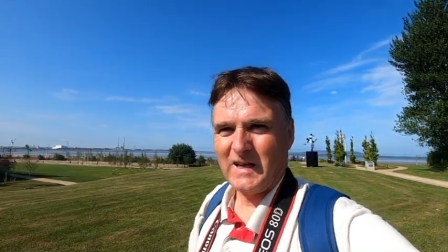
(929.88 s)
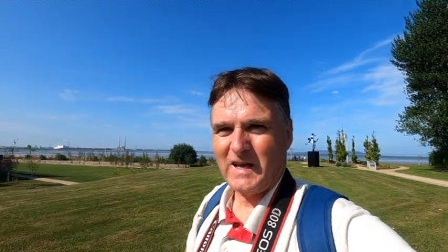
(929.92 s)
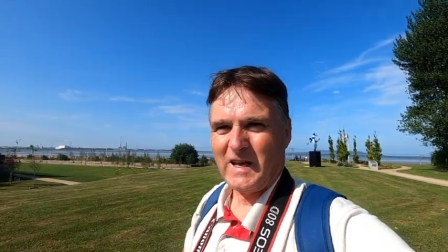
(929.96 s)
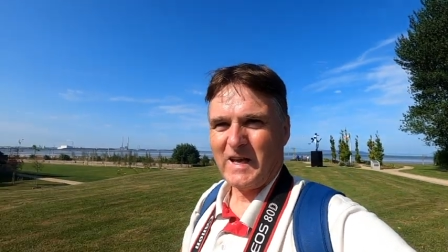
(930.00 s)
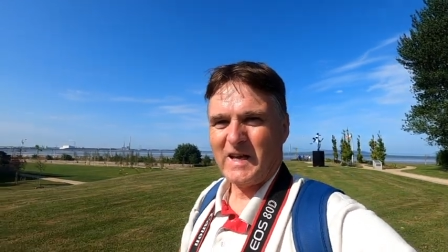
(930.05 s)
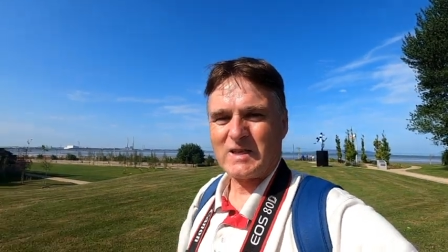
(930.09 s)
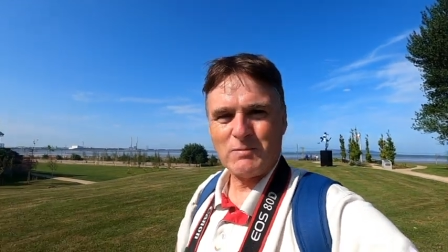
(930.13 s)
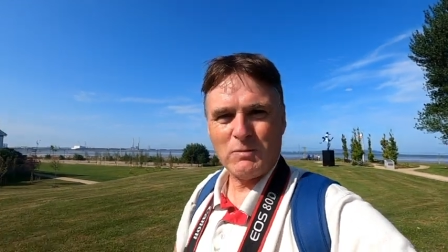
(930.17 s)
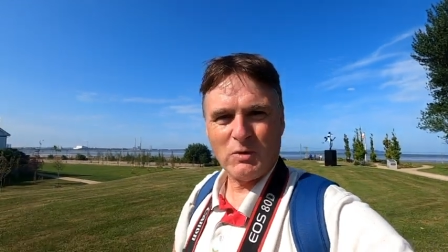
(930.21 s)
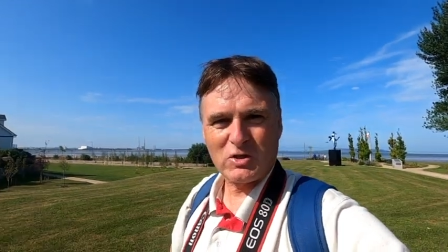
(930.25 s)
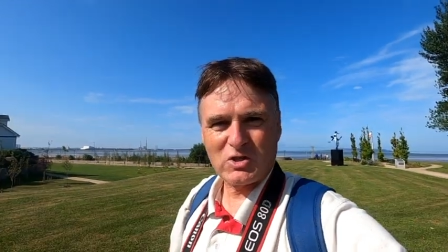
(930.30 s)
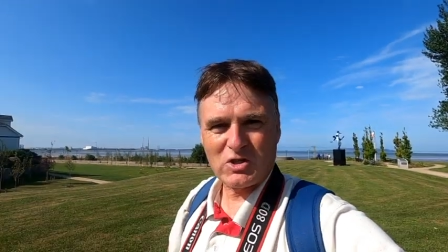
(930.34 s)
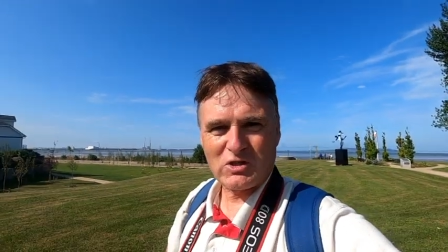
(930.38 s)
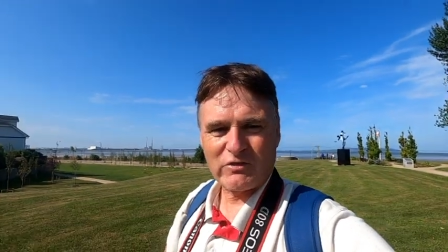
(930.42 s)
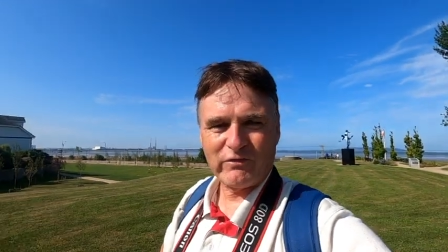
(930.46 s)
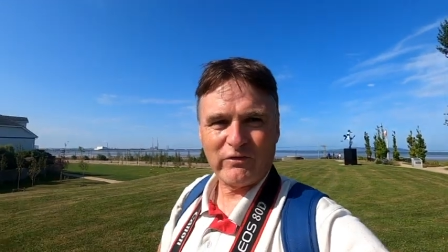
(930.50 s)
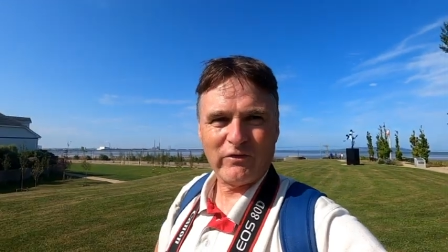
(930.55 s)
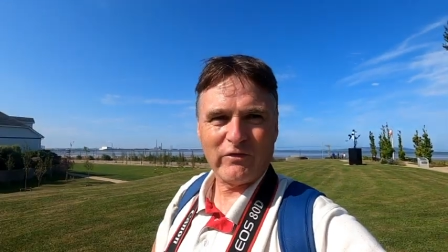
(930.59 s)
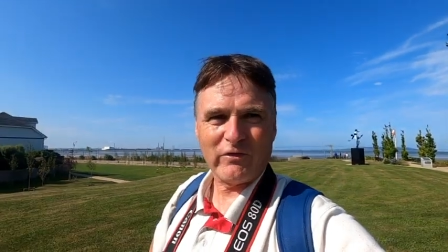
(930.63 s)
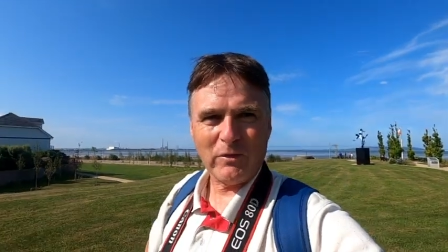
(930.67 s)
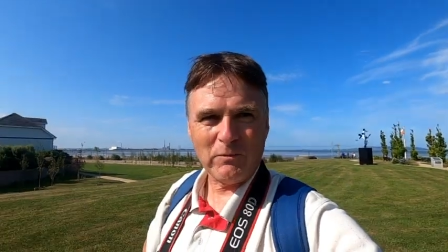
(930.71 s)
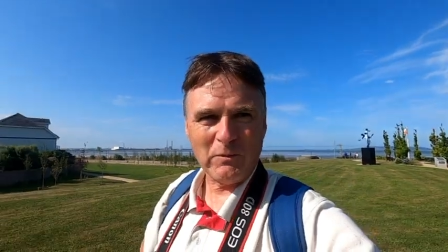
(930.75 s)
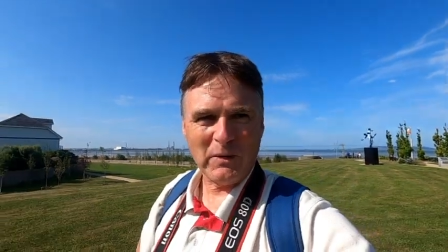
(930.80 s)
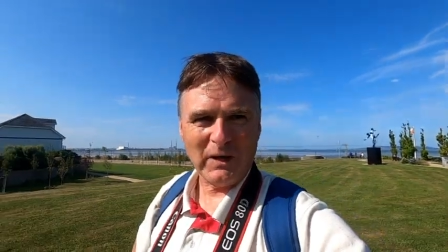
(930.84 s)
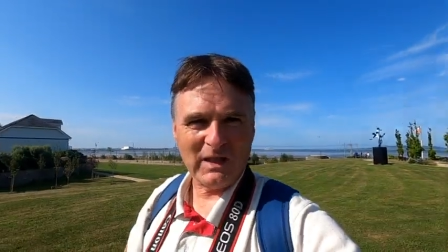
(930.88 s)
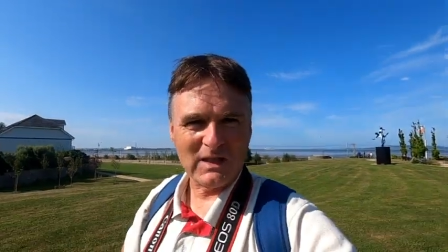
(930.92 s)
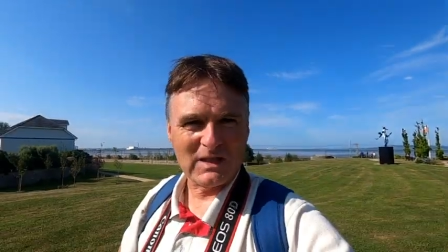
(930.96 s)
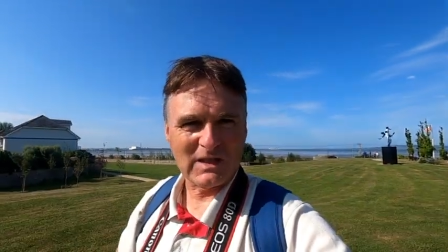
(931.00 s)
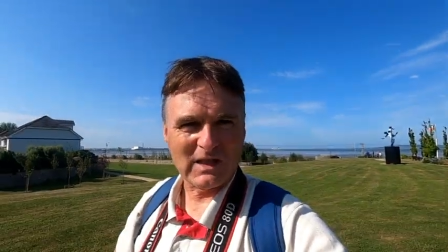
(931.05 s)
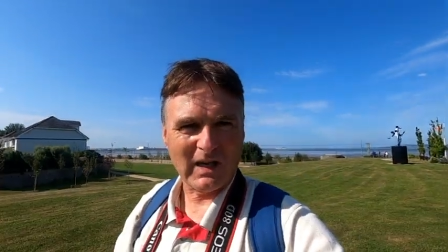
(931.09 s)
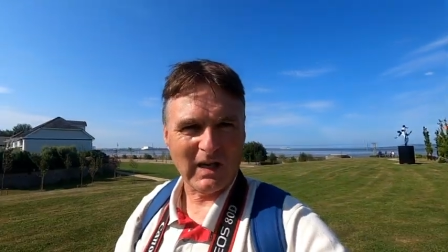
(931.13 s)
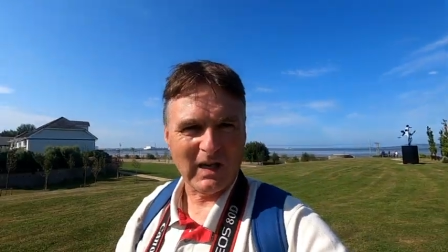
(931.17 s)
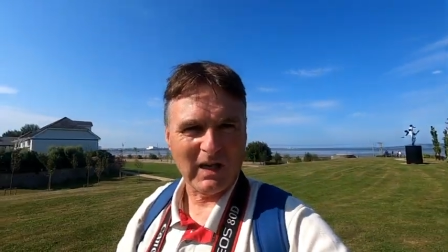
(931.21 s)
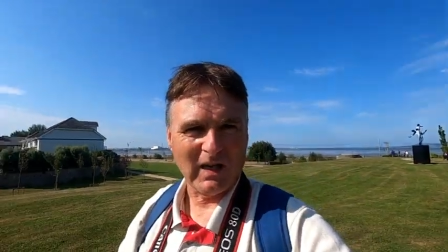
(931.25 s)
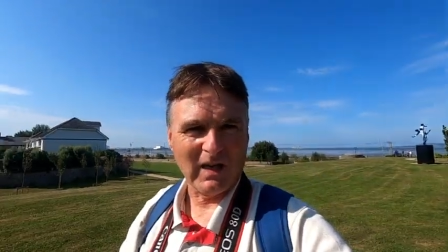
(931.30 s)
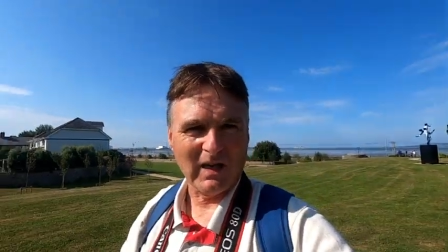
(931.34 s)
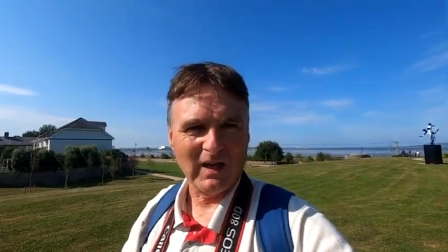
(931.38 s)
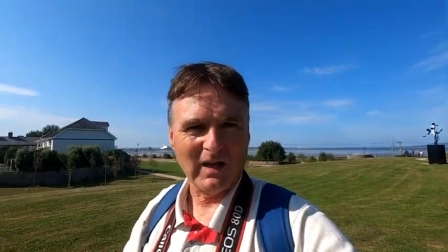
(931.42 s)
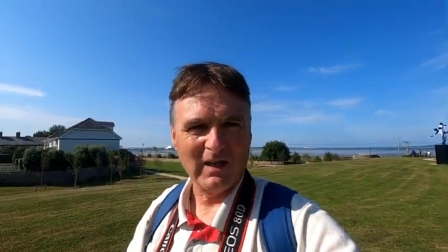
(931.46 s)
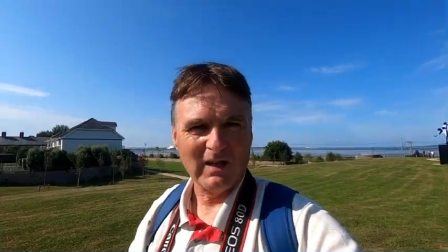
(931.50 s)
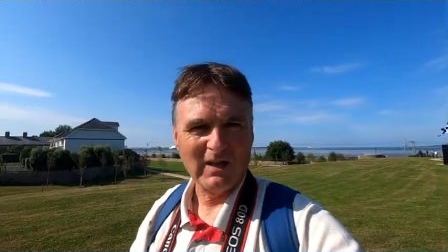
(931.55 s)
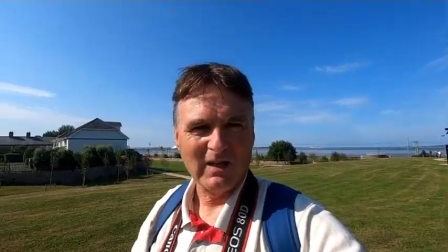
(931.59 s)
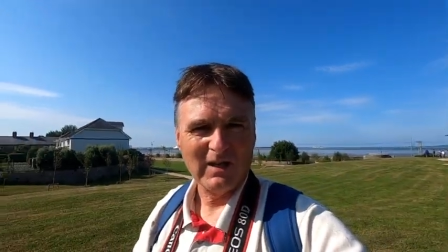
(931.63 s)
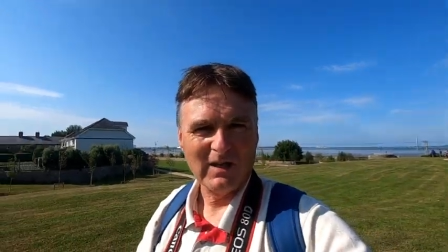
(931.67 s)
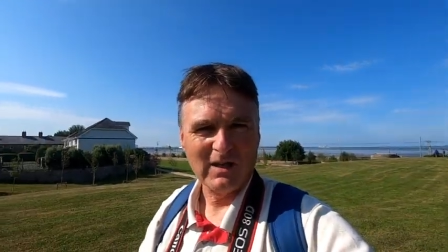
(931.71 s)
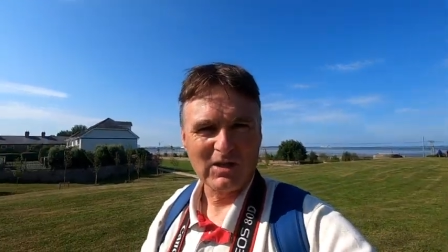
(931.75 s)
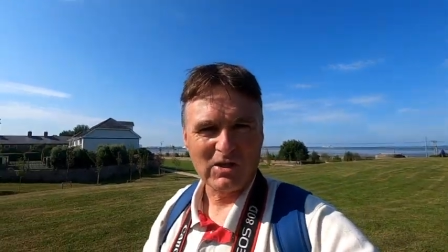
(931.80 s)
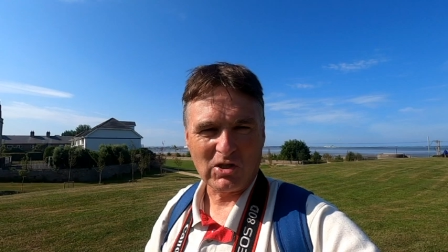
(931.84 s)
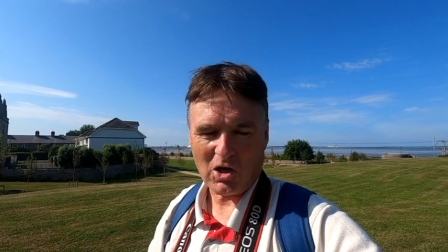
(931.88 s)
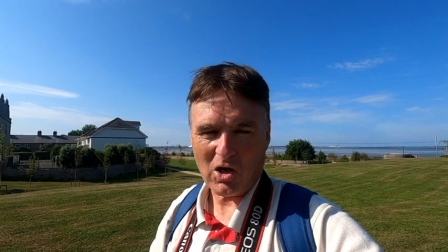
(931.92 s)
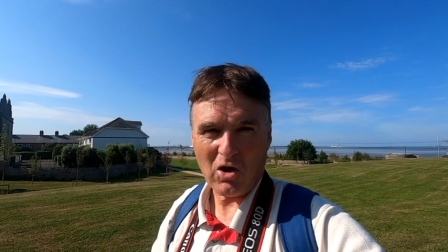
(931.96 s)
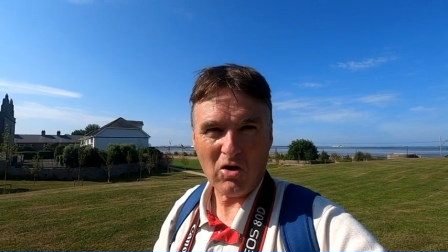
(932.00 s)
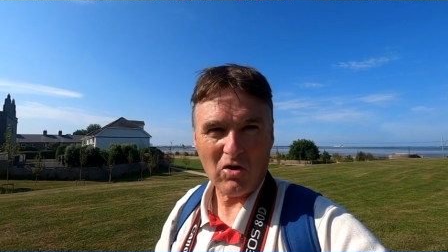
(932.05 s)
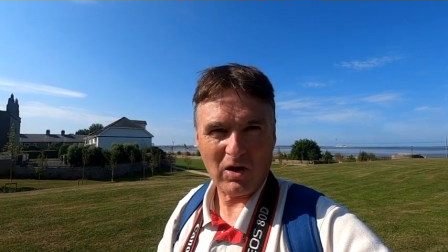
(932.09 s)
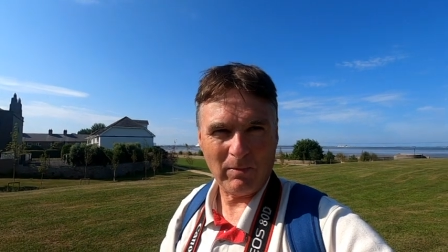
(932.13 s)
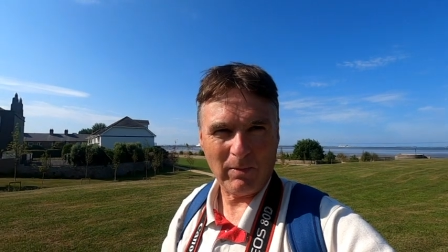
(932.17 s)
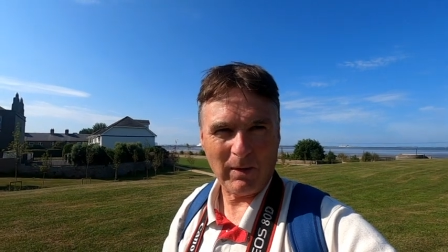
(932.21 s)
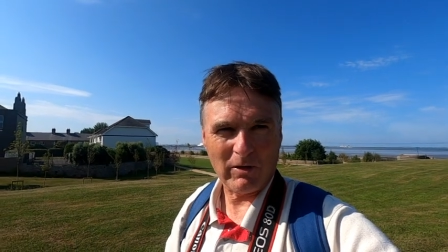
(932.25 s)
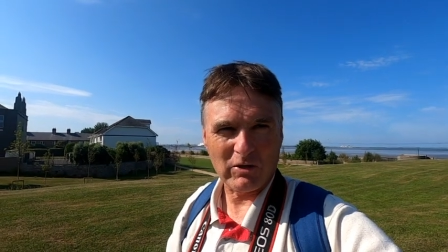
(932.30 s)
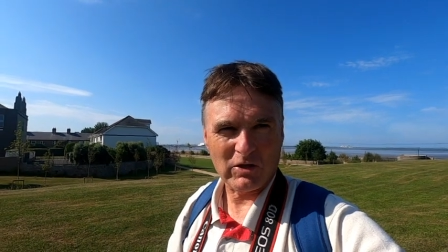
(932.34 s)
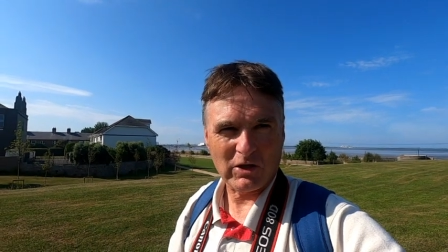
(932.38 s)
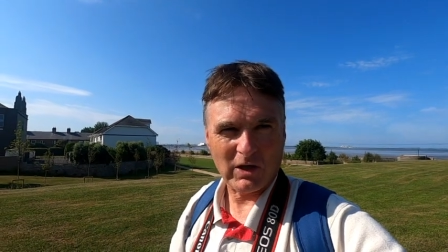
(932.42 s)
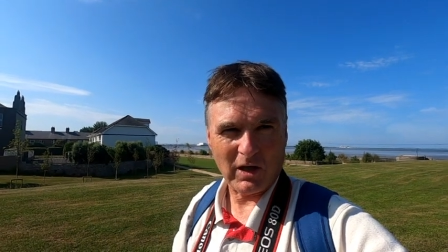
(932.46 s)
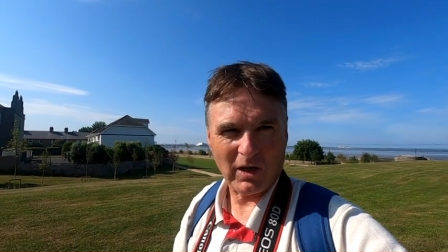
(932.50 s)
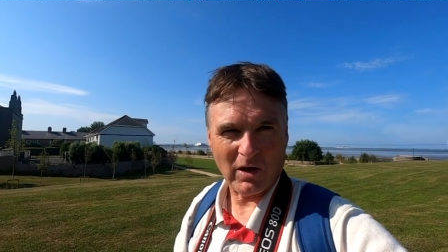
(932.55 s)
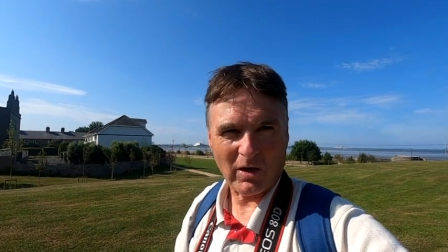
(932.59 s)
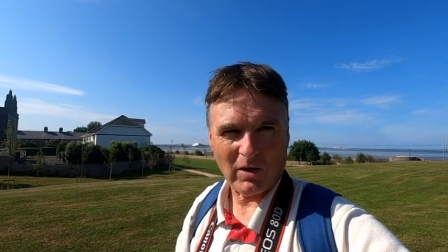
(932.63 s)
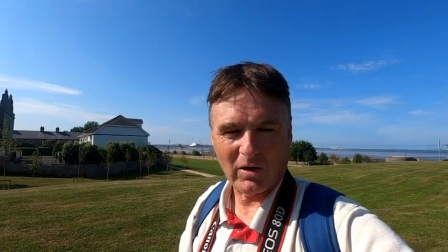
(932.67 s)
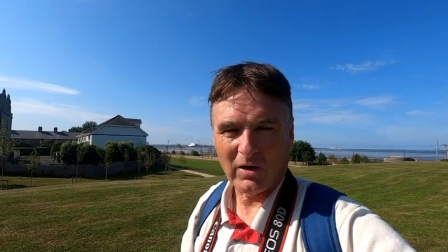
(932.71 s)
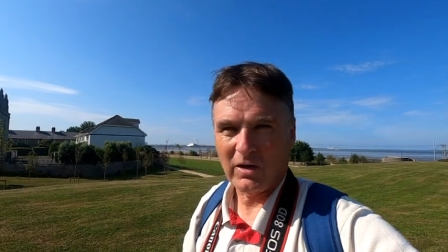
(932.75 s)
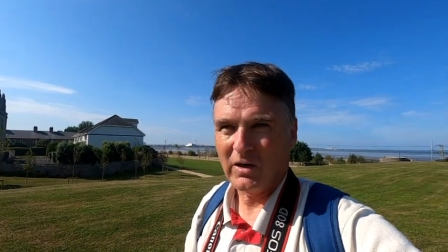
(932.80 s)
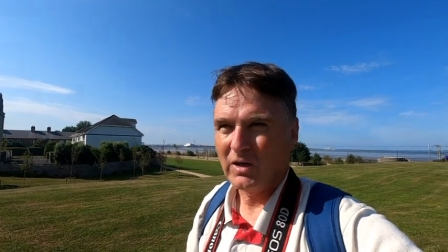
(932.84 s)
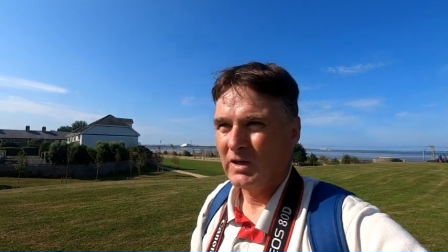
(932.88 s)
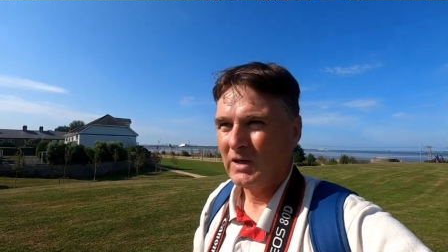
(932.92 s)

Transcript: as much for me to talk about here